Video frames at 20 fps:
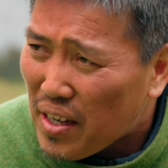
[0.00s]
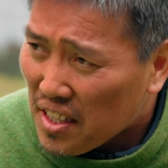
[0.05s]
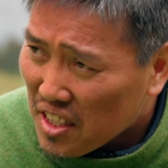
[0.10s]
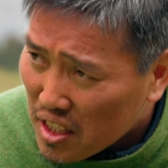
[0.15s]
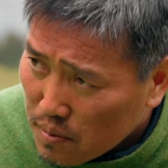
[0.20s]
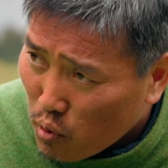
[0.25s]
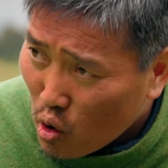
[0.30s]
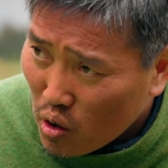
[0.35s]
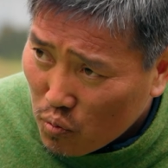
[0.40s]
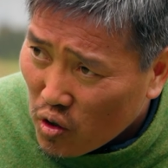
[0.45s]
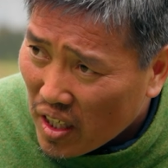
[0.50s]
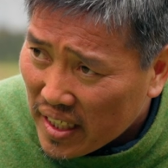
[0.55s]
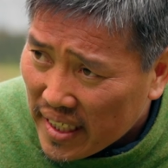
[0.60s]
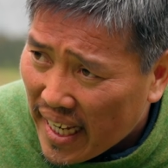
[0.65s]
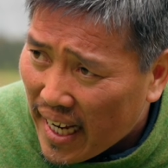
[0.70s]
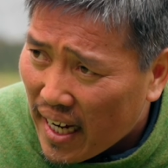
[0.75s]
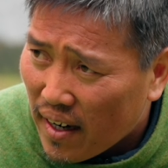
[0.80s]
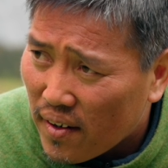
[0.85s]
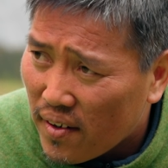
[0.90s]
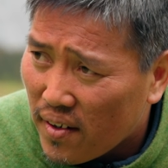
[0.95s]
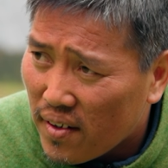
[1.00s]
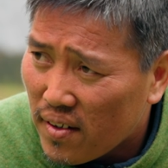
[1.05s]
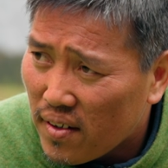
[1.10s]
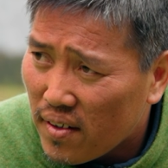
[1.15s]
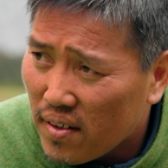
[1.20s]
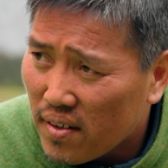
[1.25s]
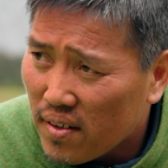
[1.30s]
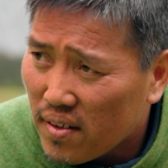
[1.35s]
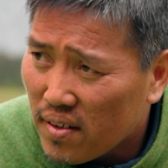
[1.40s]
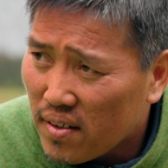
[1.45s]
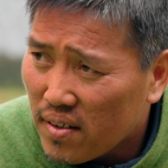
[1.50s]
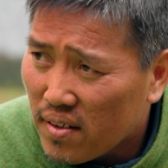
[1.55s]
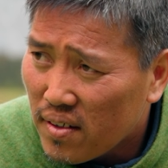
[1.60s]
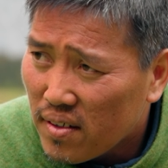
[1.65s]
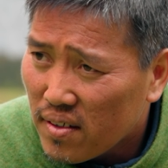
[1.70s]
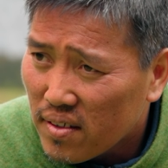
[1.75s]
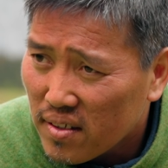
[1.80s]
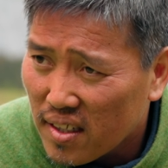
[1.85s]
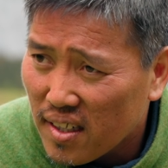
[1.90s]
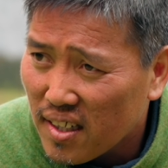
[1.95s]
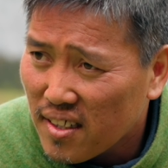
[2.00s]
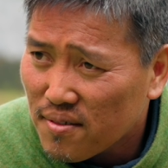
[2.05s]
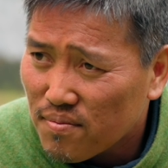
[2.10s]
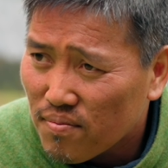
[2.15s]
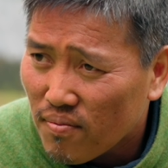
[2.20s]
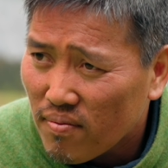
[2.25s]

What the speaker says: at this point right now. You know.